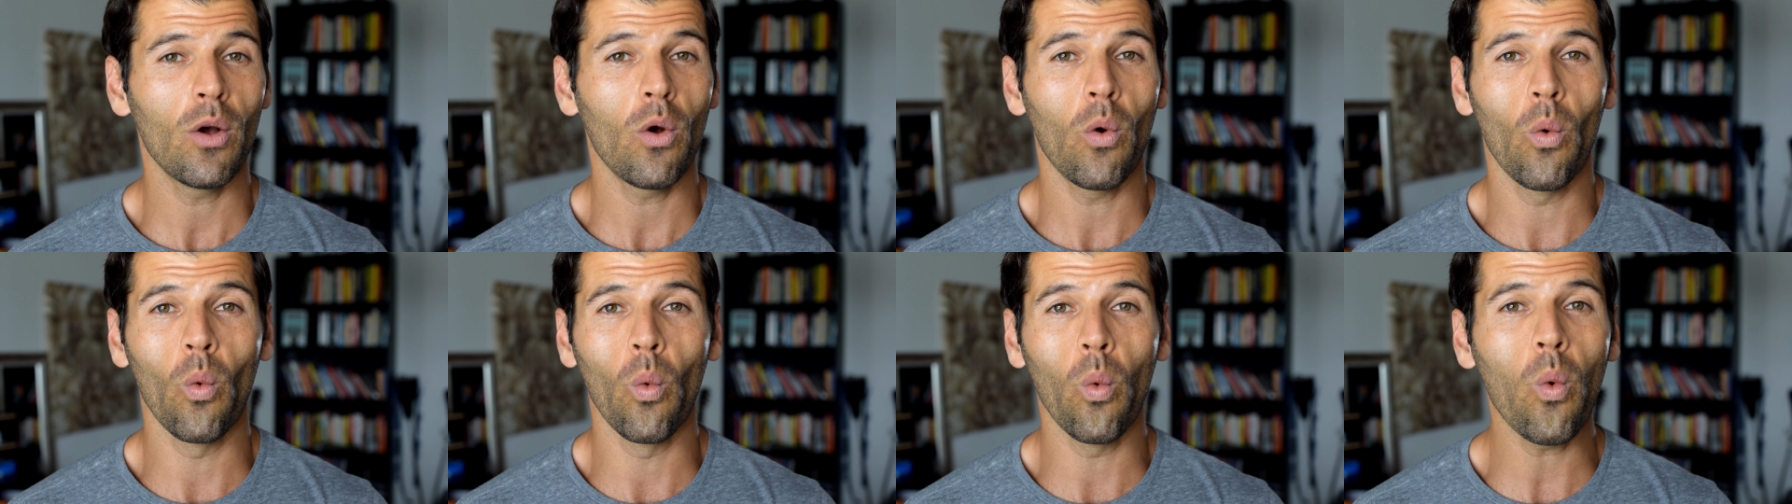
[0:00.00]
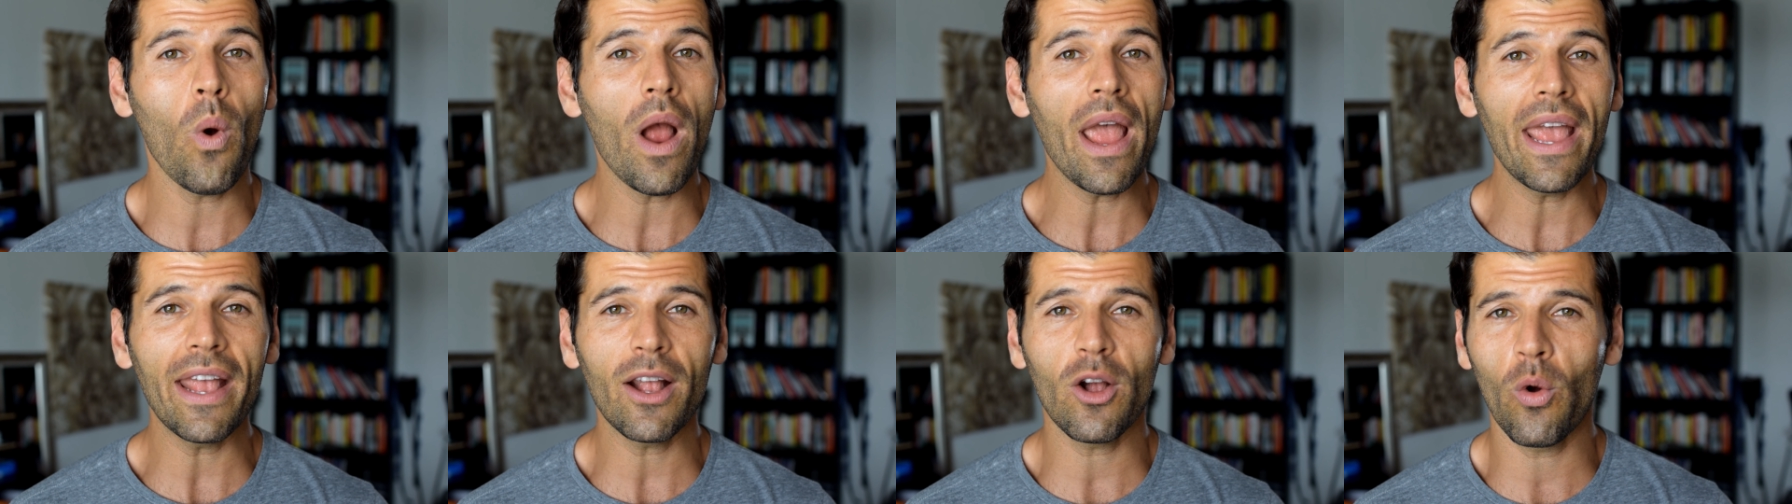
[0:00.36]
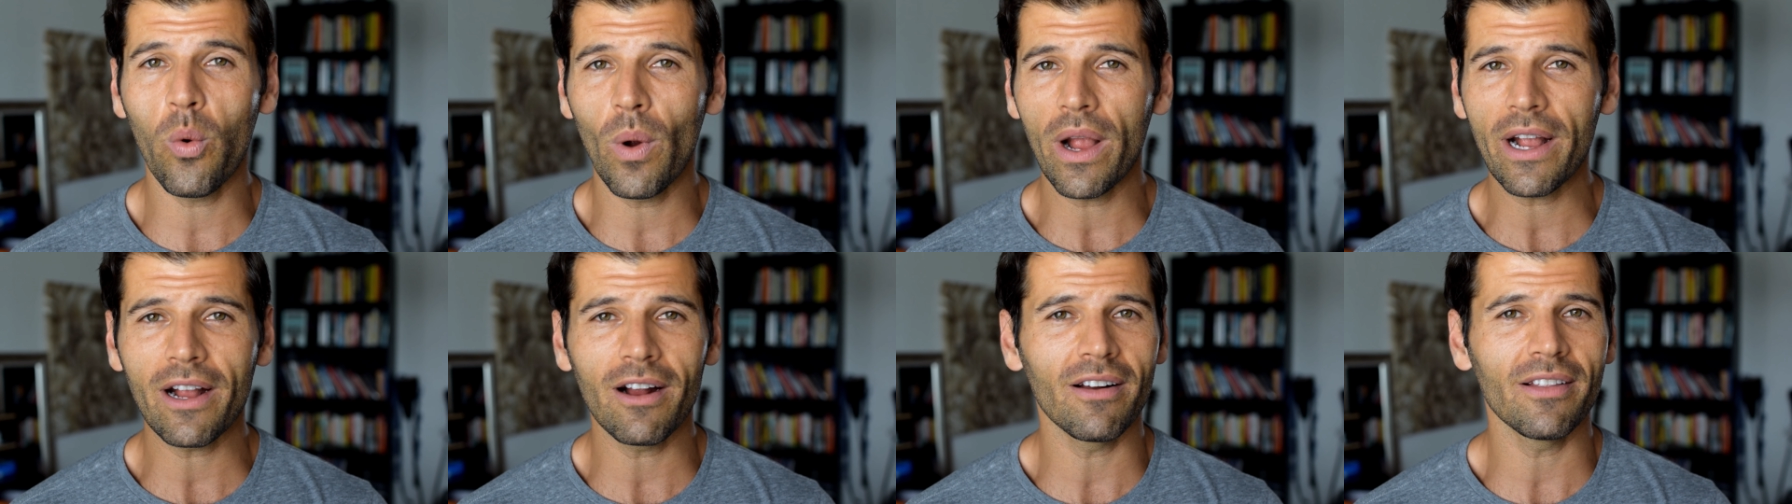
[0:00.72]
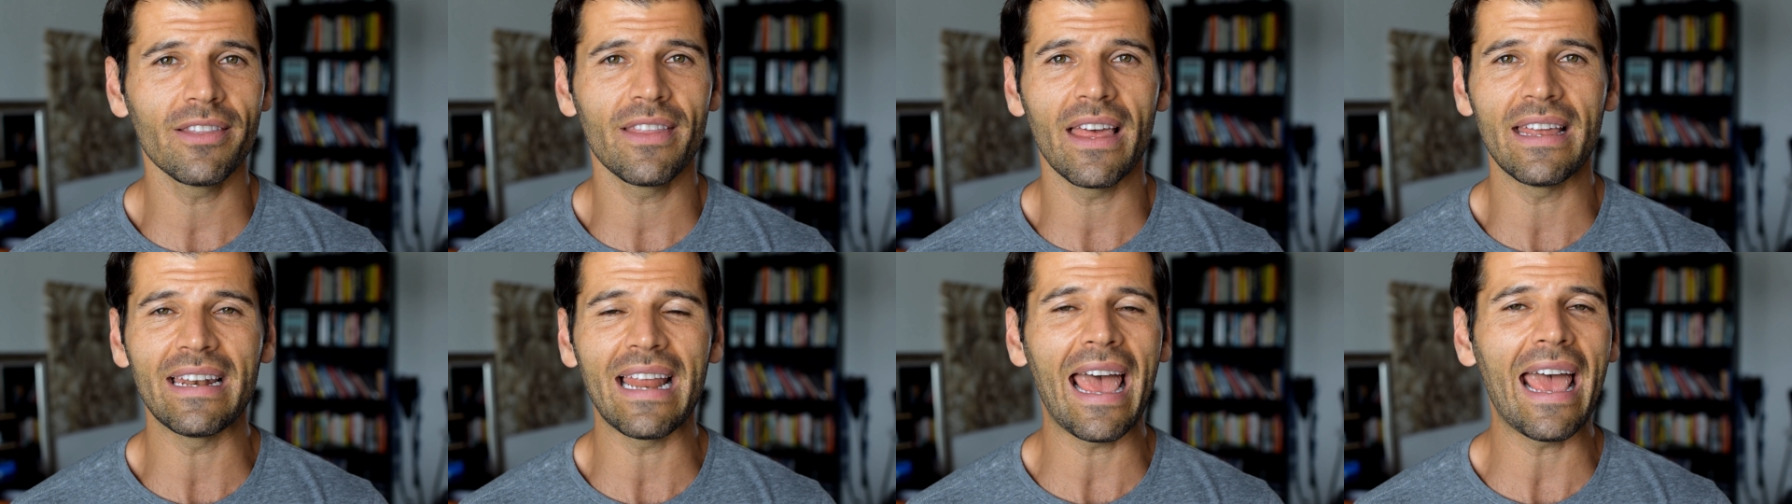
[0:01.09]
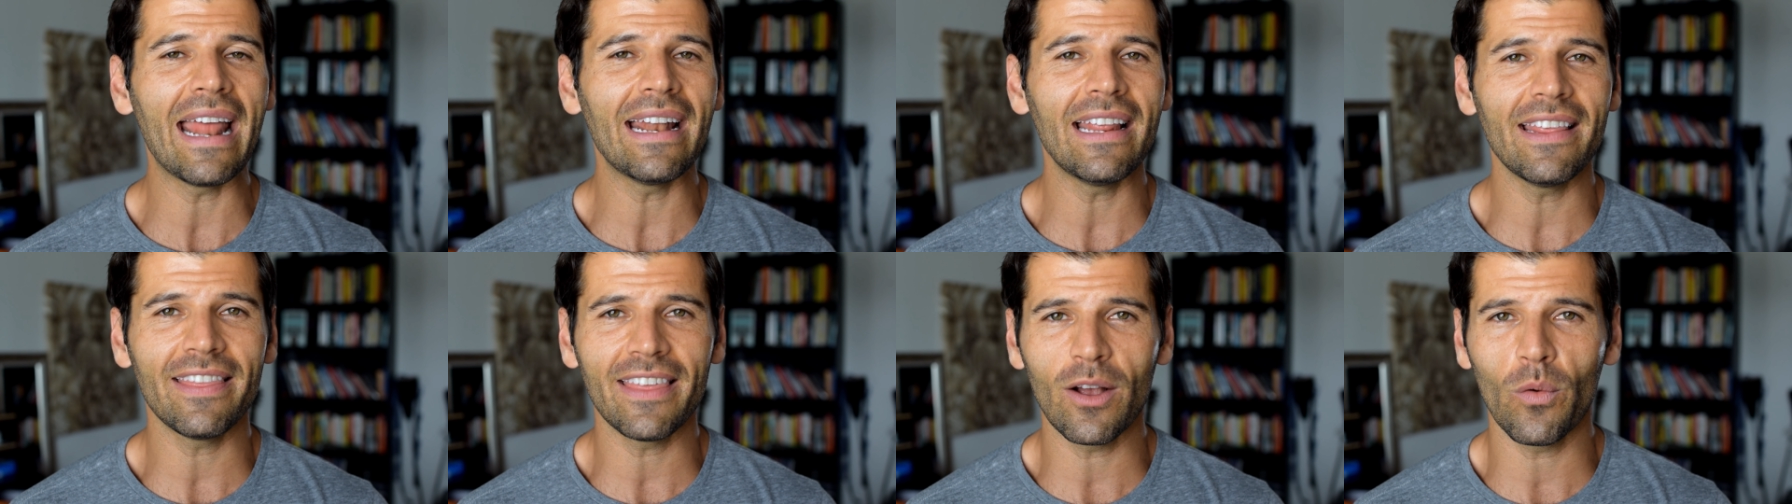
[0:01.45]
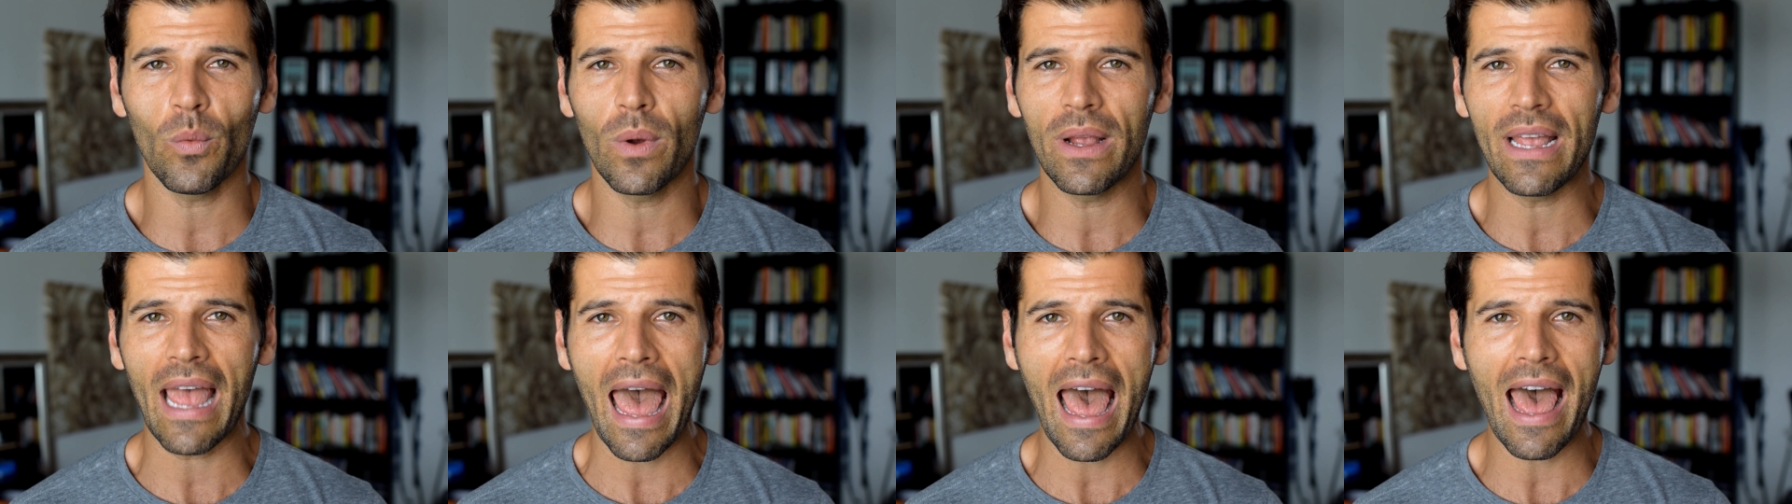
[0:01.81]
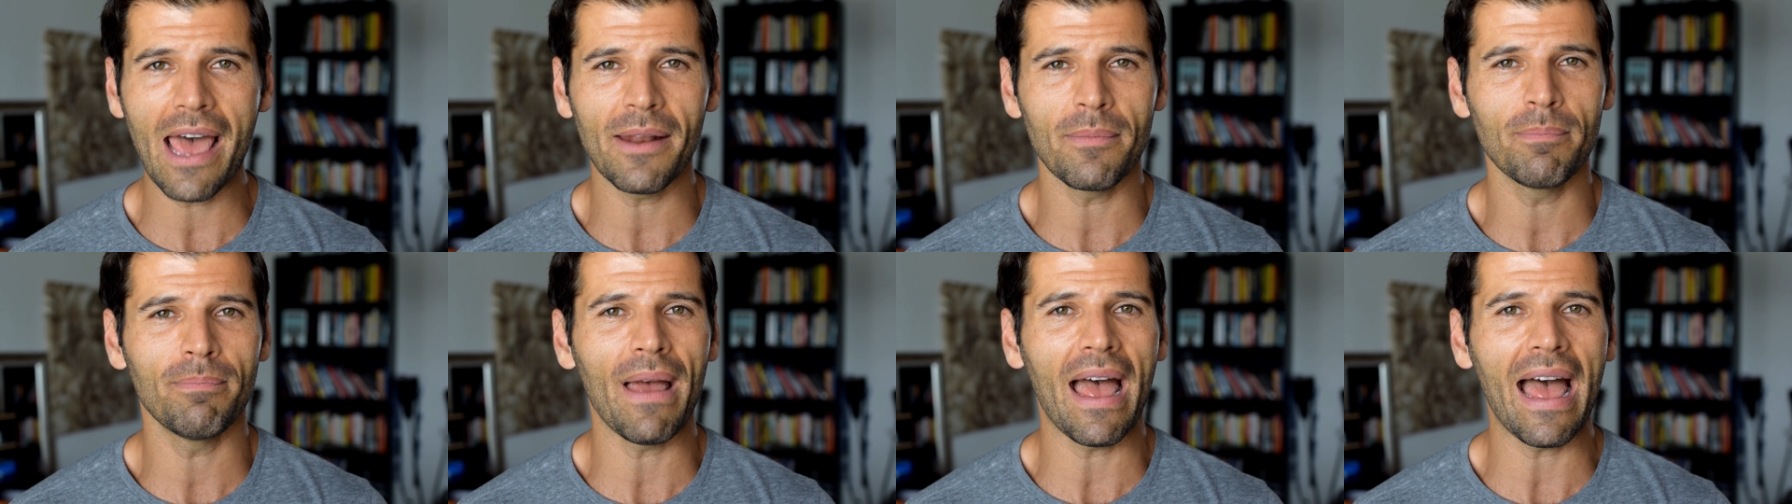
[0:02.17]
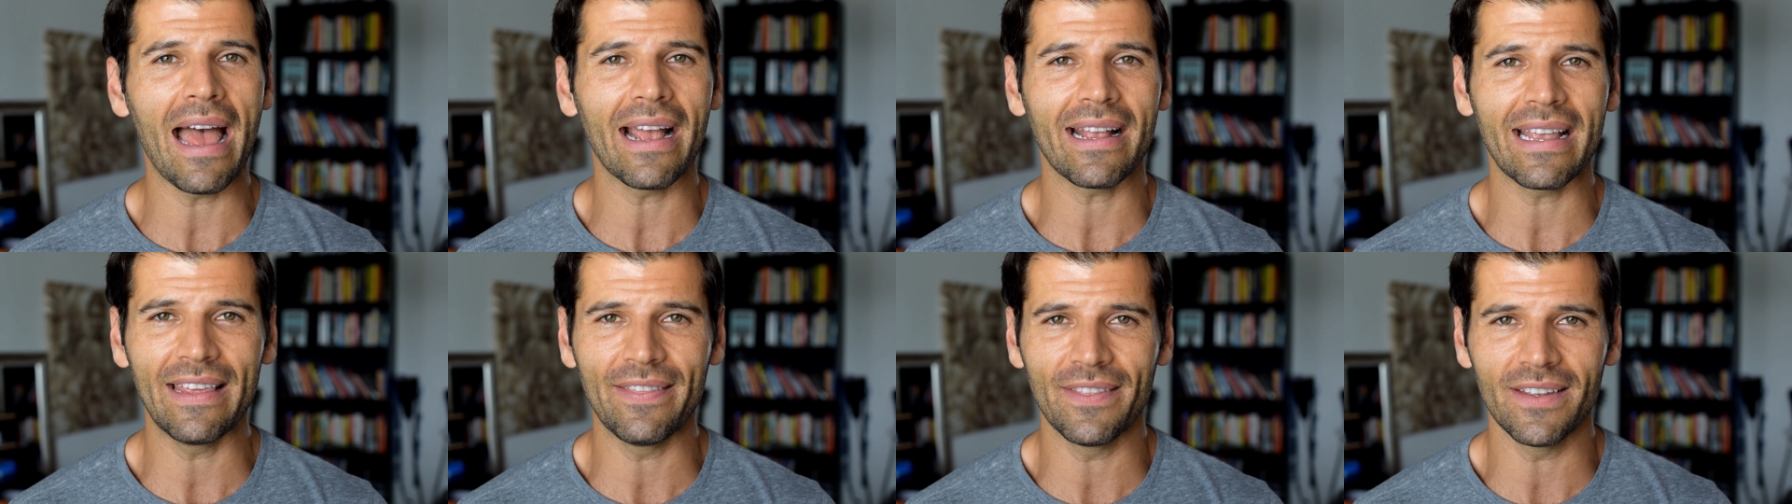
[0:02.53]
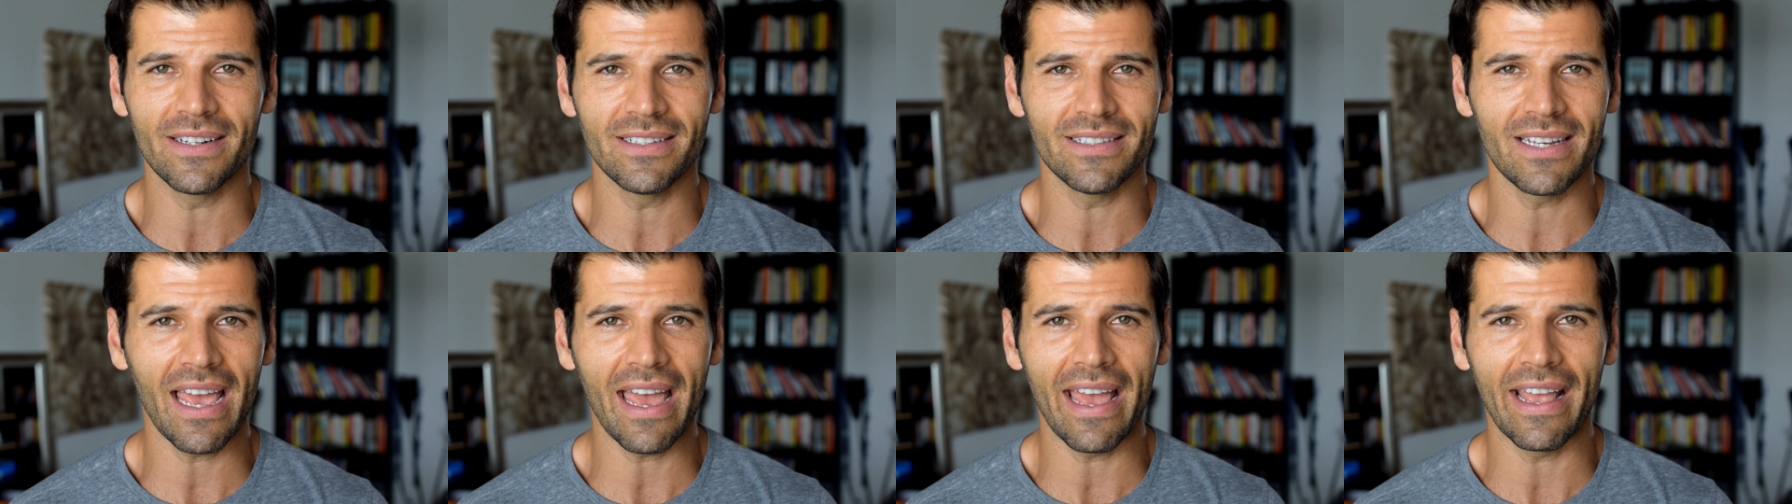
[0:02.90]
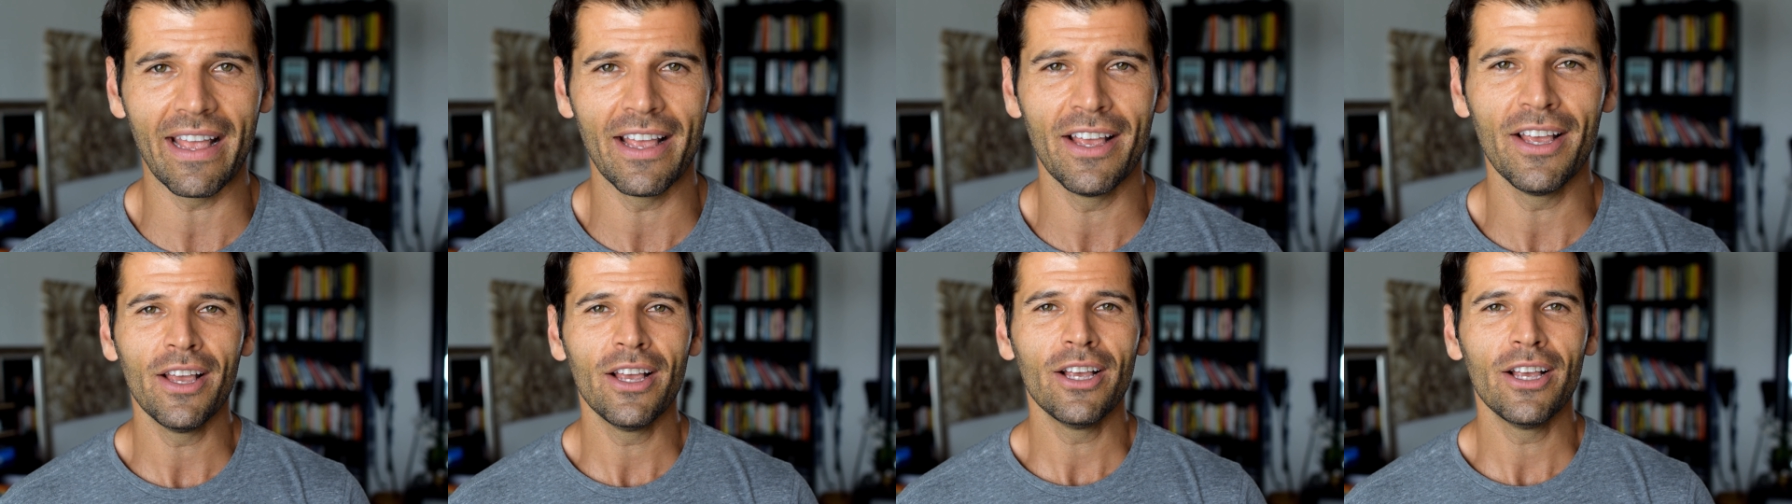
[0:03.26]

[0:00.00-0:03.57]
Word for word: way quicker than anything we had back in the day.